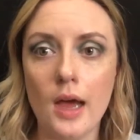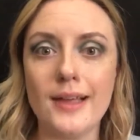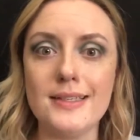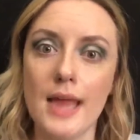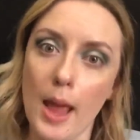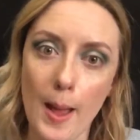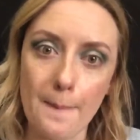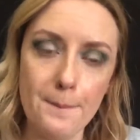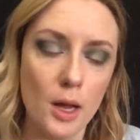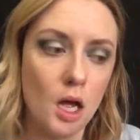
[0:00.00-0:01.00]
I
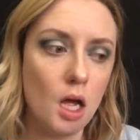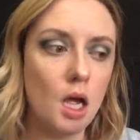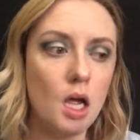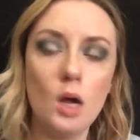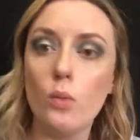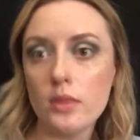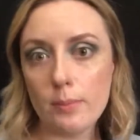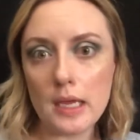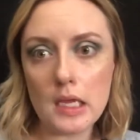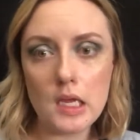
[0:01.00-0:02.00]
tap with a
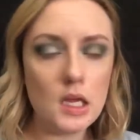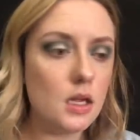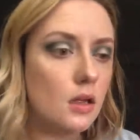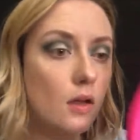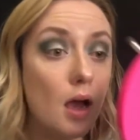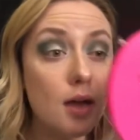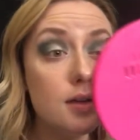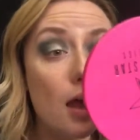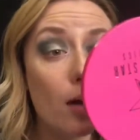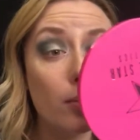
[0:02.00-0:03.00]
P, I
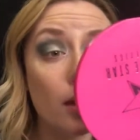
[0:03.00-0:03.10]
tap